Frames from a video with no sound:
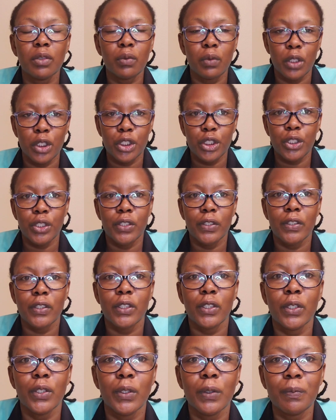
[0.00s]
questions.
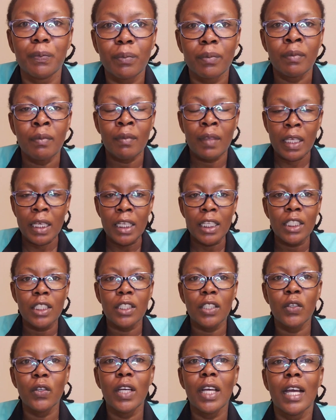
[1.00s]
So
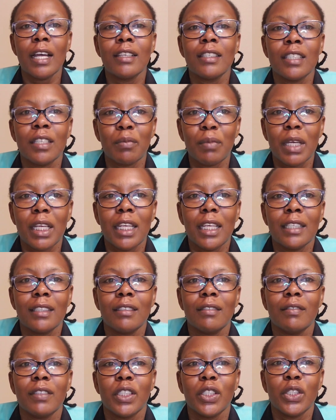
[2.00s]
see you guys in my
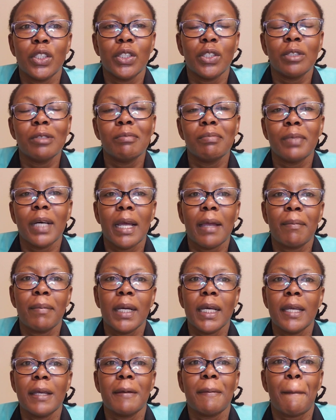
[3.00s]
next video. Bye
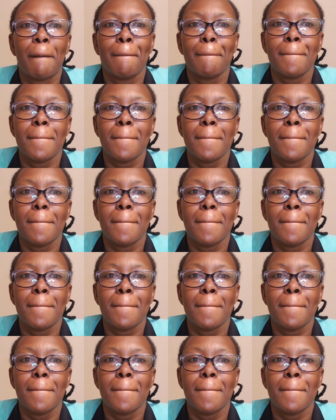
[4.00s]
bye.